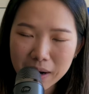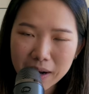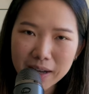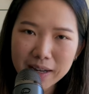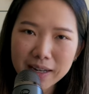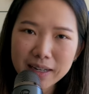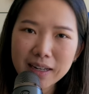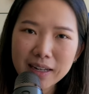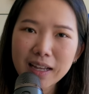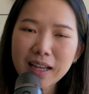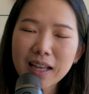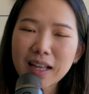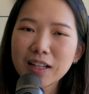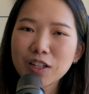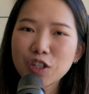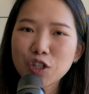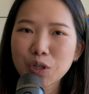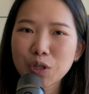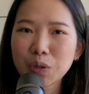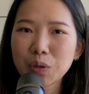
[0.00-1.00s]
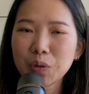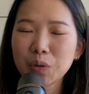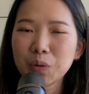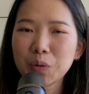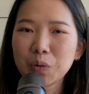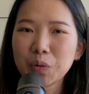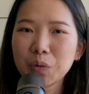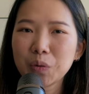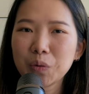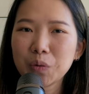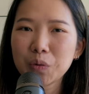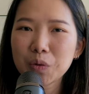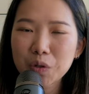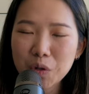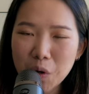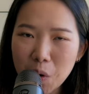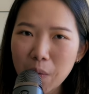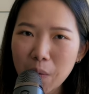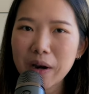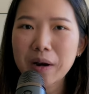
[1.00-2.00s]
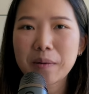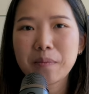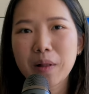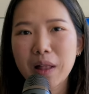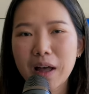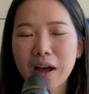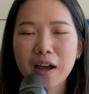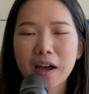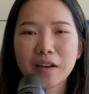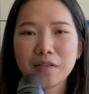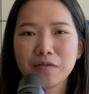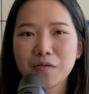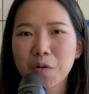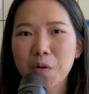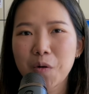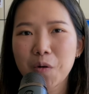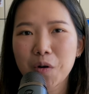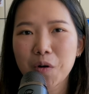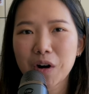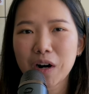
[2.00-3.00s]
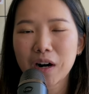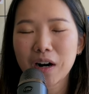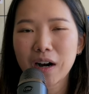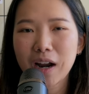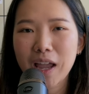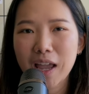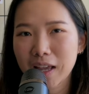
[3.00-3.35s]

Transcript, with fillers: mind to go and apply for